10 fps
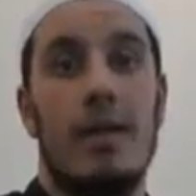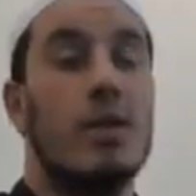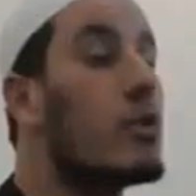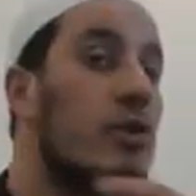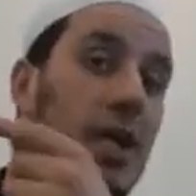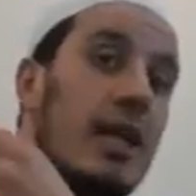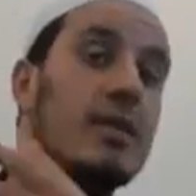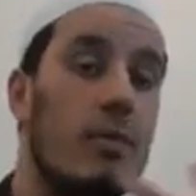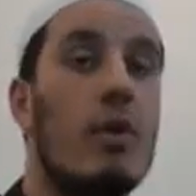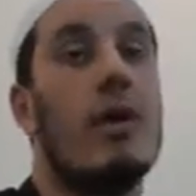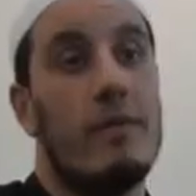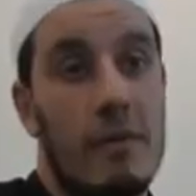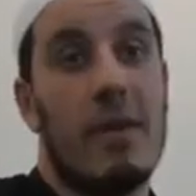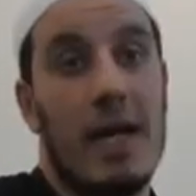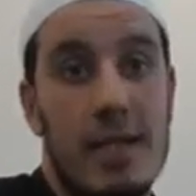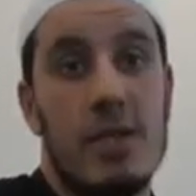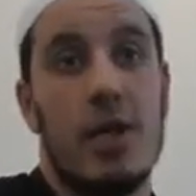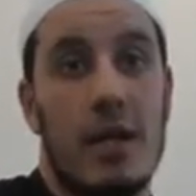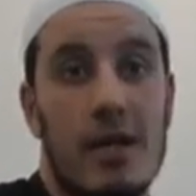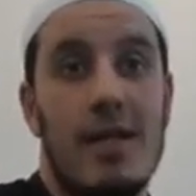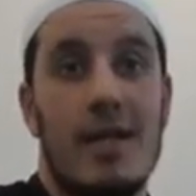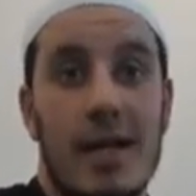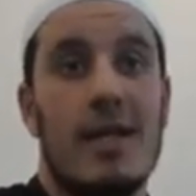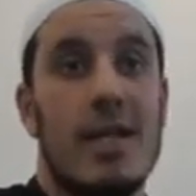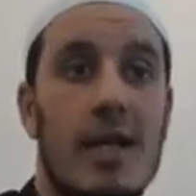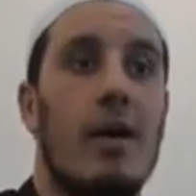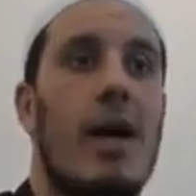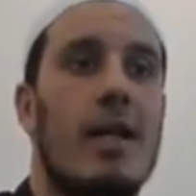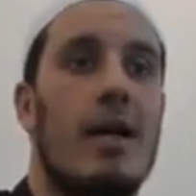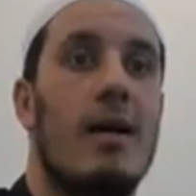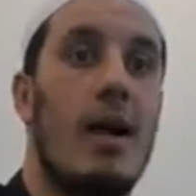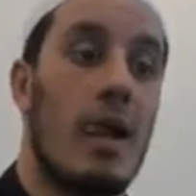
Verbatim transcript: She was jealous more from Khadija radiallahu anha.